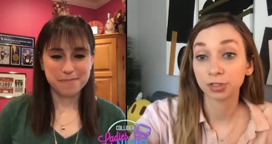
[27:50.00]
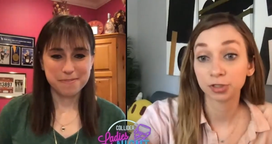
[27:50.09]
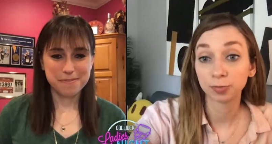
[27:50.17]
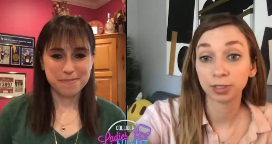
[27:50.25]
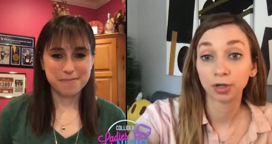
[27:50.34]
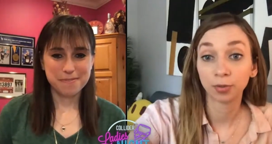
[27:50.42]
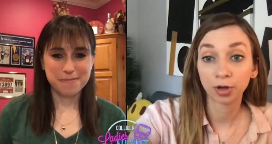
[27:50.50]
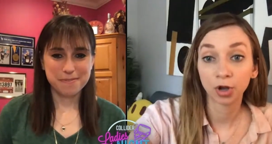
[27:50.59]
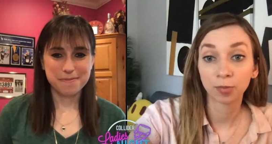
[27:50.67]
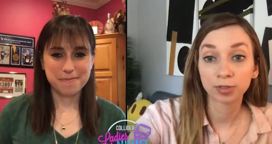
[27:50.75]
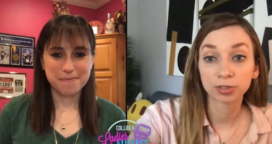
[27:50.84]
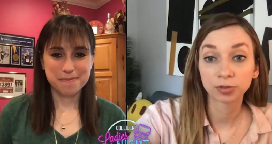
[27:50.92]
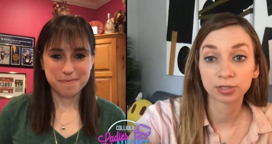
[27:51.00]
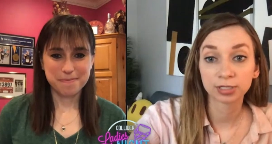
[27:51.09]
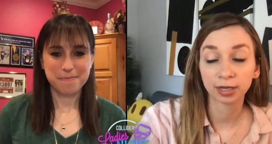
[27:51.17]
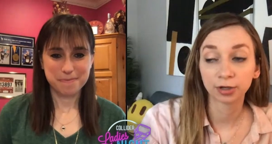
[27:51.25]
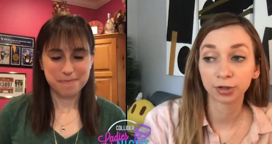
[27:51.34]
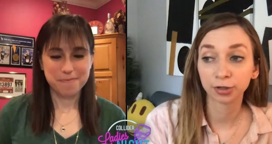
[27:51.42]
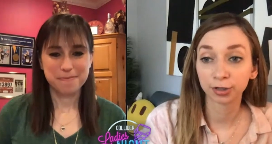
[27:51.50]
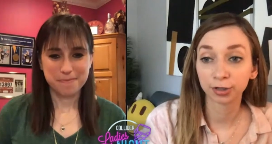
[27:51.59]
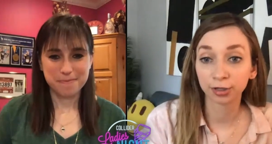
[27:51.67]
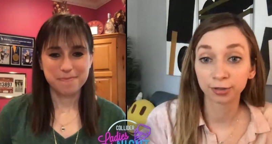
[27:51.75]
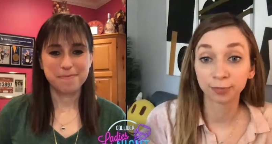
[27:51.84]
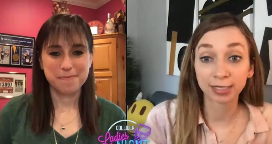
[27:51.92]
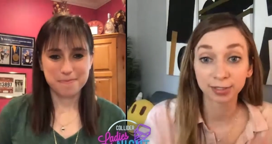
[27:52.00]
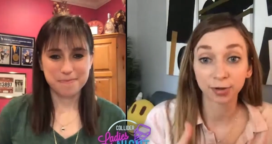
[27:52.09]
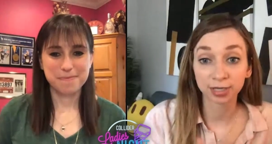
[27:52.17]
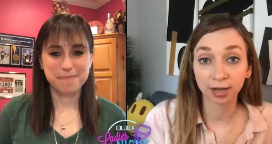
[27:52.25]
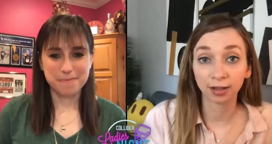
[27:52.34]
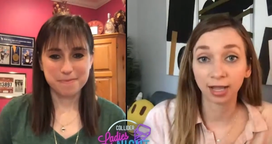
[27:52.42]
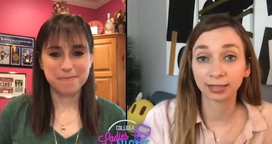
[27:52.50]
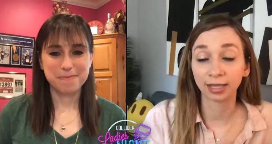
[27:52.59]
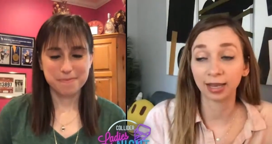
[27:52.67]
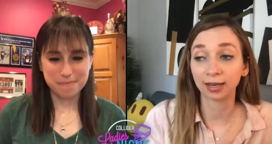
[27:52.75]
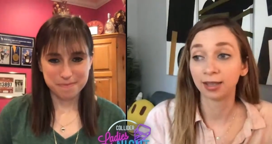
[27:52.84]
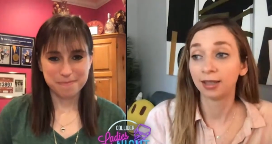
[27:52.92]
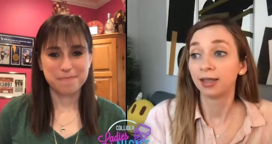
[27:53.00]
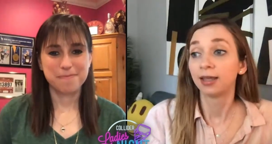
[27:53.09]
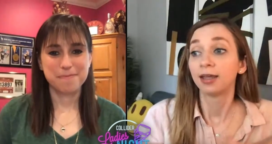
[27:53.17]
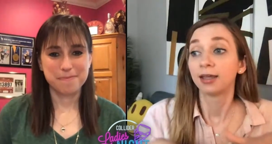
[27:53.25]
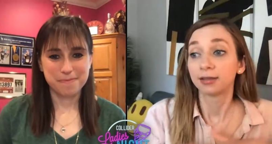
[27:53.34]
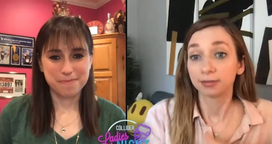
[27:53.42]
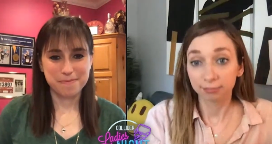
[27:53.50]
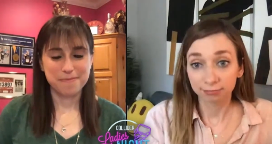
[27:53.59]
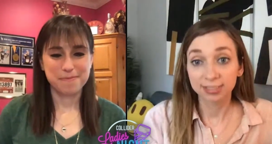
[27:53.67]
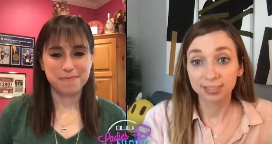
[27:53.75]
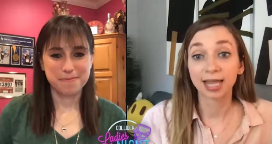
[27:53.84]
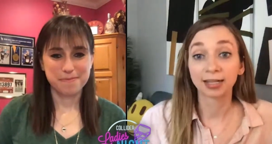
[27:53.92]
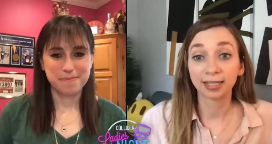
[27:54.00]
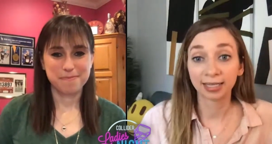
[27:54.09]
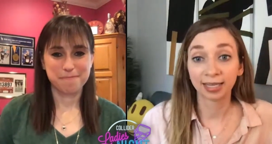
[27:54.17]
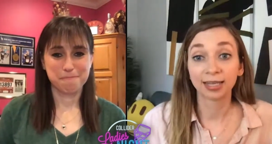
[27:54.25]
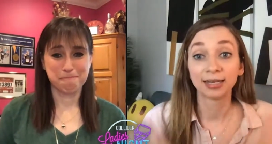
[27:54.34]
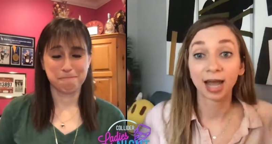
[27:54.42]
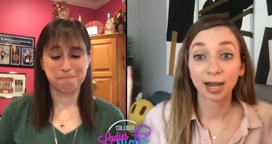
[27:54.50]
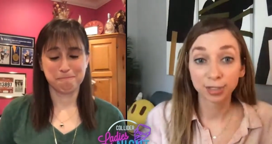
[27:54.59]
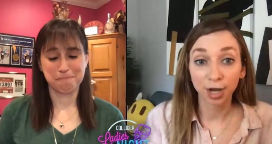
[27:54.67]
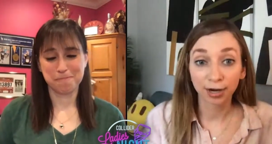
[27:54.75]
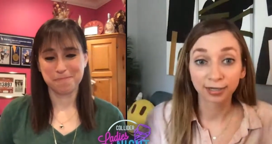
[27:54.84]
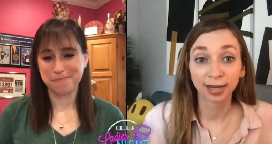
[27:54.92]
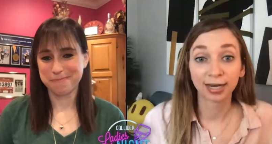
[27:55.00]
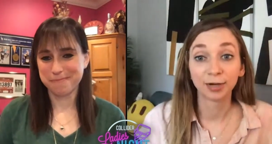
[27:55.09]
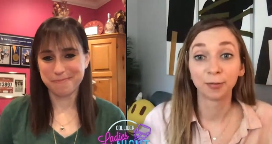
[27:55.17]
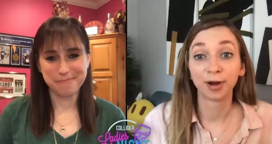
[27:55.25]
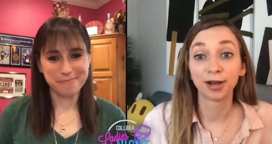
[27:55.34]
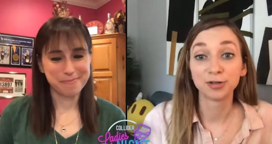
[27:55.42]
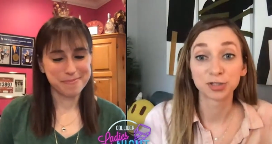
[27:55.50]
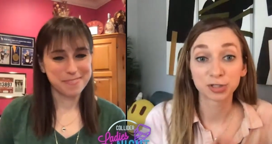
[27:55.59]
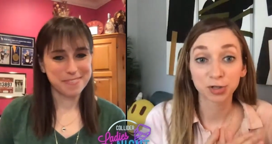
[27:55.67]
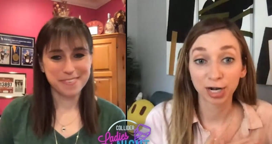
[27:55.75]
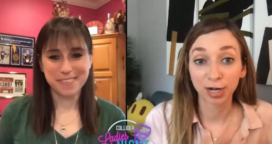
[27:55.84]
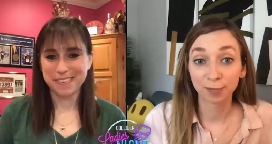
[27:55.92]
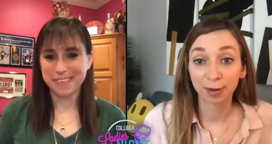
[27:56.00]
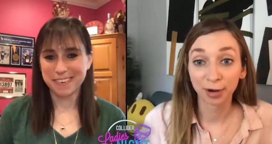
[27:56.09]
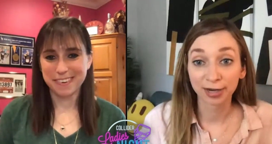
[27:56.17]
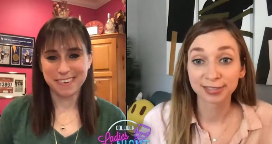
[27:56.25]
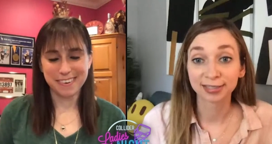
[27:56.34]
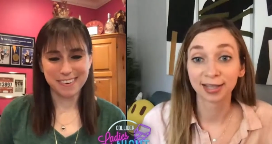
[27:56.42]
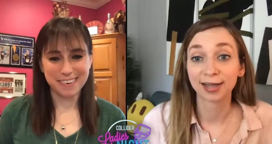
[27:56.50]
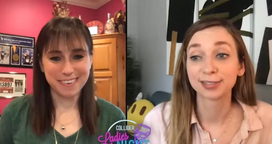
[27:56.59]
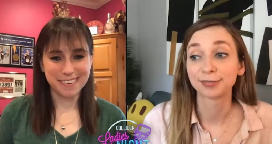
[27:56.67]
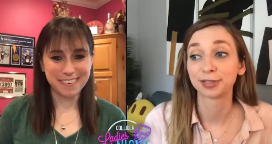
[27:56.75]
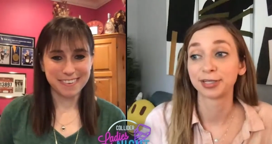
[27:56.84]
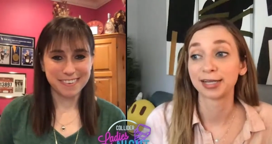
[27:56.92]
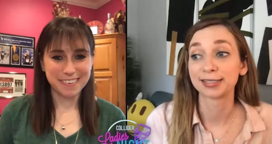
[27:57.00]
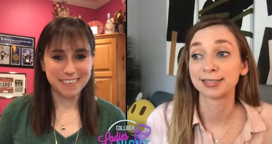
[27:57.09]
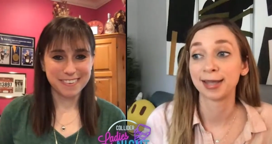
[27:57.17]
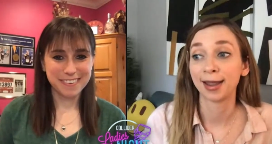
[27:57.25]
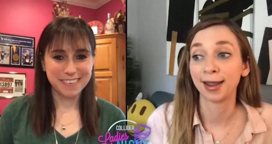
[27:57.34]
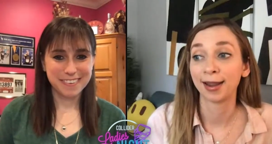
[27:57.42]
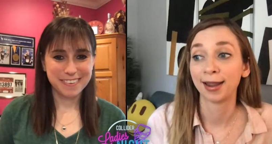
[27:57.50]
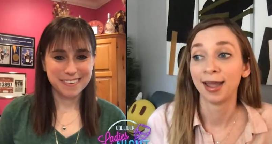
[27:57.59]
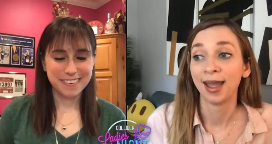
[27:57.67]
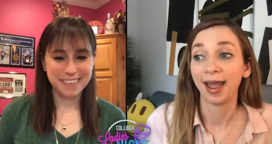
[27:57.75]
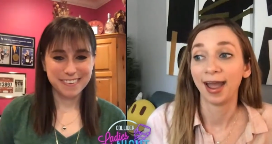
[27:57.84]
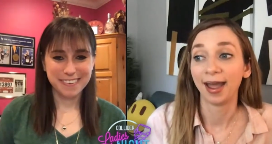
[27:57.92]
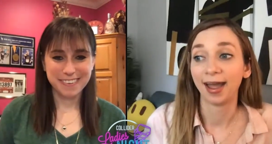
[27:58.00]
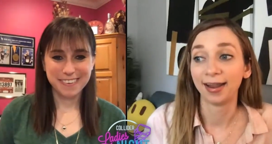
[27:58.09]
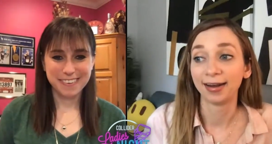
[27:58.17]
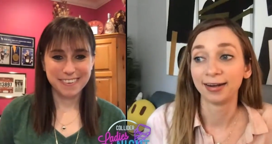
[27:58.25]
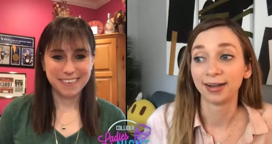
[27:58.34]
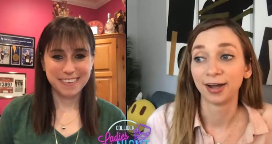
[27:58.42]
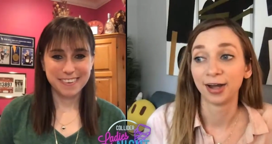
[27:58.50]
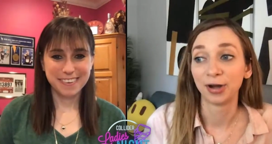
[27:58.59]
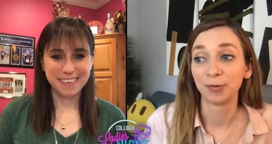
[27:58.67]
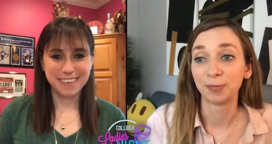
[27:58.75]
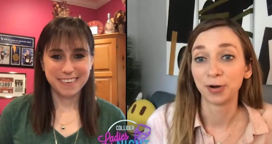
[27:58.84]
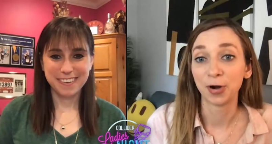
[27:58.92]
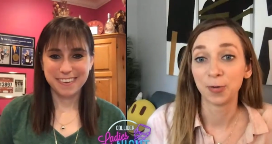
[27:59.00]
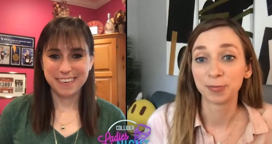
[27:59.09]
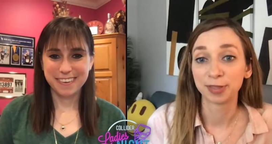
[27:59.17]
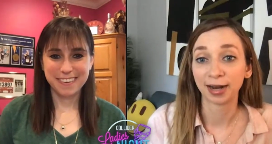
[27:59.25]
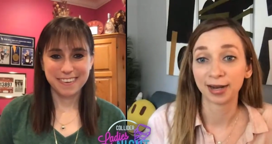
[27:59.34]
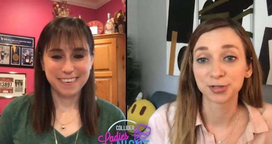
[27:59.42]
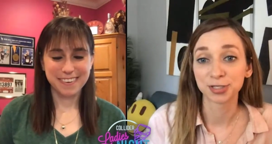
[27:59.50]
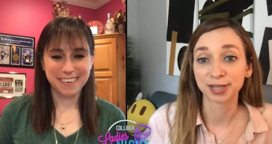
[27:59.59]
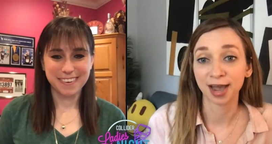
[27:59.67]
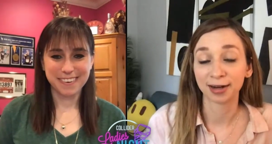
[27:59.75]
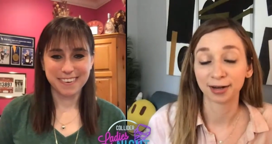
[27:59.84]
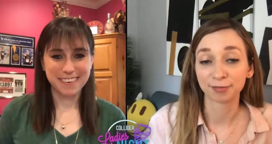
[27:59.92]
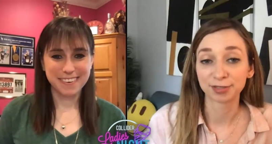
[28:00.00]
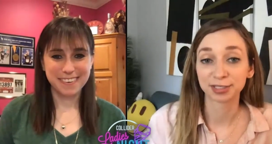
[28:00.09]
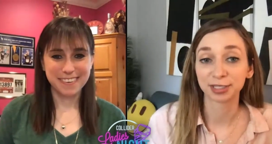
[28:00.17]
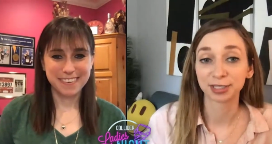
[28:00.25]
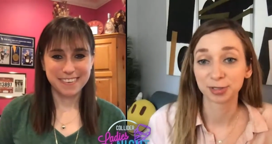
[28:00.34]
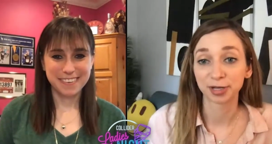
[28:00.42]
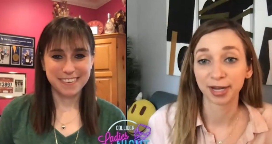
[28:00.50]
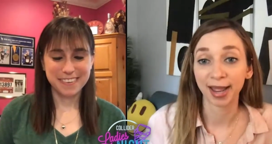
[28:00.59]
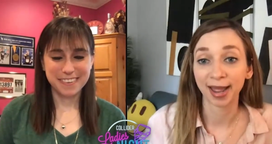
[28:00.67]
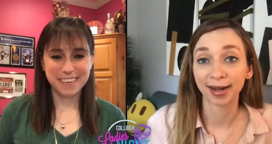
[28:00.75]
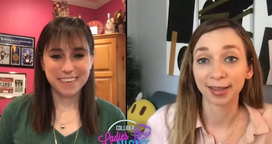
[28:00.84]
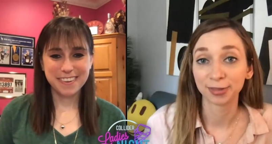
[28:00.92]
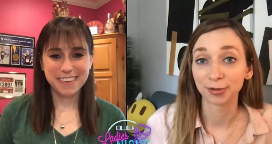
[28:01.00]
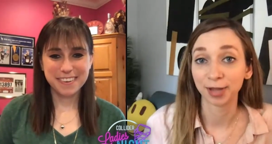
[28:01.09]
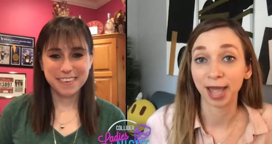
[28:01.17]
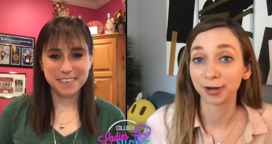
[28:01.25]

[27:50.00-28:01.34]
Speaker 1: excuse me, going home as soon as I could back to the hotel and like settling in, not talking to anyone, just trying to memorize the lines for the next day and um, hope that I just got enough sleep so that I had the